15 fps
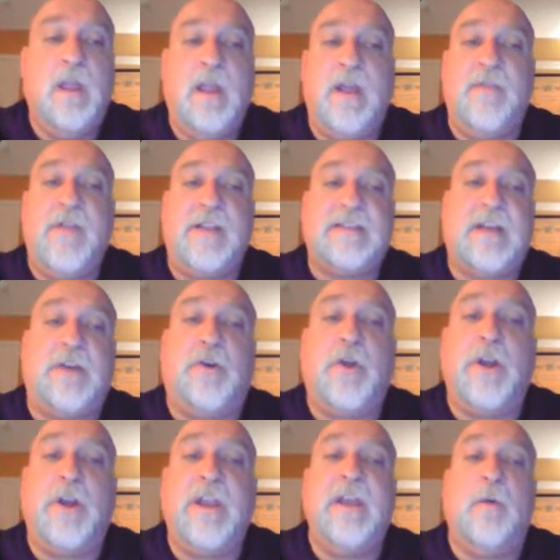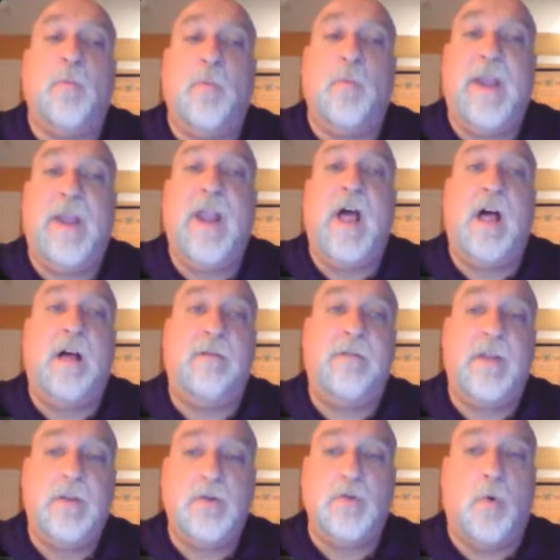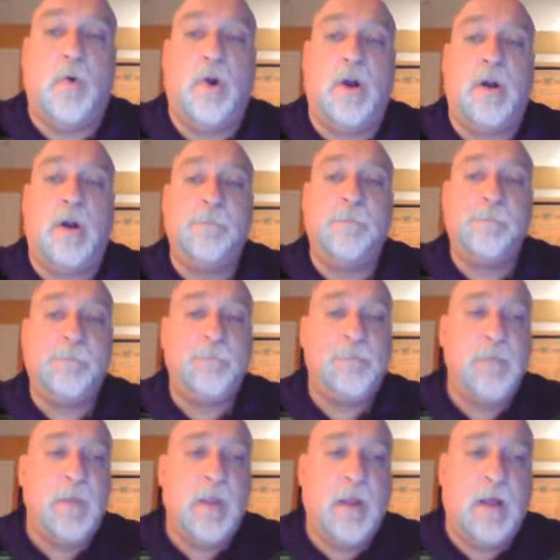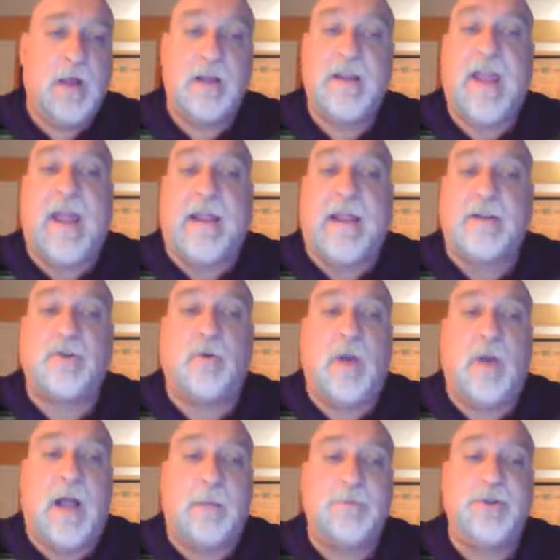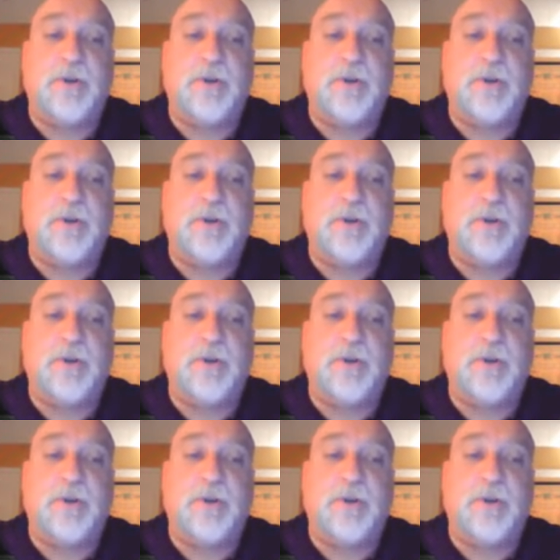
And that's how you're going to get rid of your cash crops.